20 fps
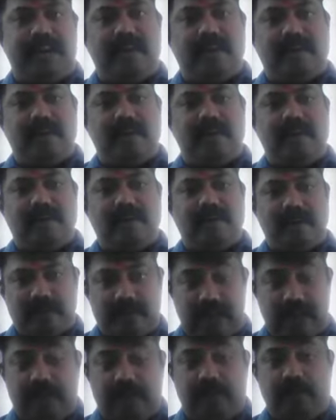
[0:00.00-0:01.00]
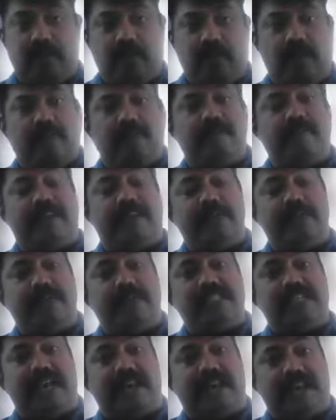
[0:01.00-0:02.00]
channel. I'm very
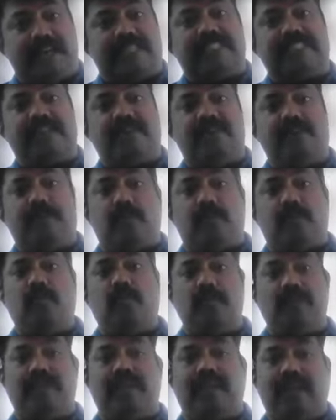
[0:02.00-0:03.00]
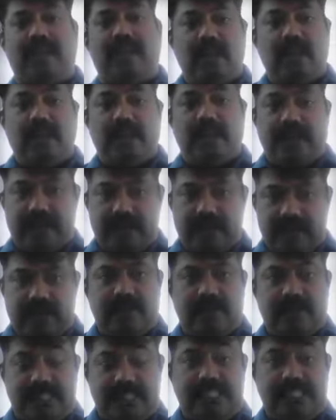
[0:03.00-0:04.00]
much aggressively promote the
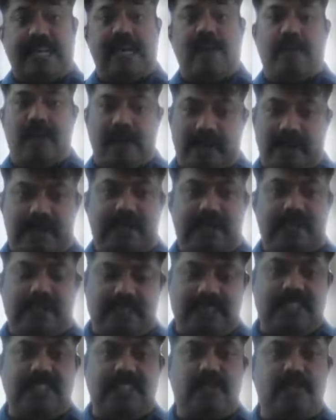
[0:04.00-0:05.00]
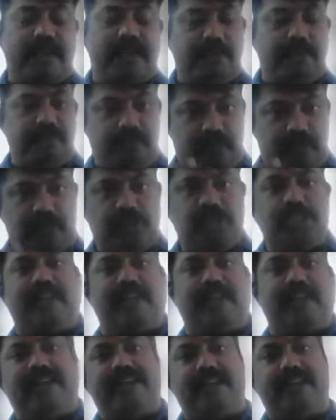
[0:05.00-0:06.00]
digital marketing. This is my
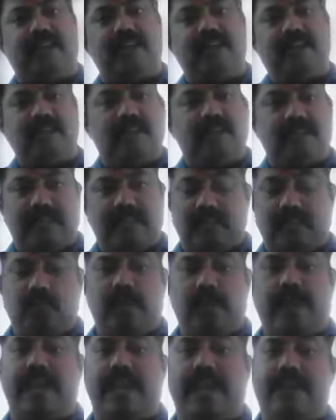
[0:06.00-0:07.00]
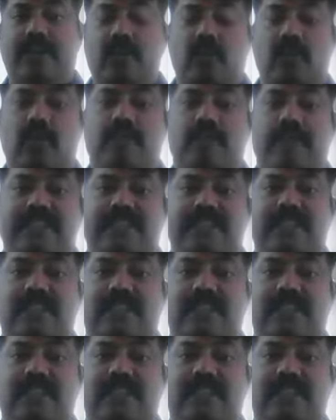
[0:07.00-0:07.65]
future idea. That's why I enrolled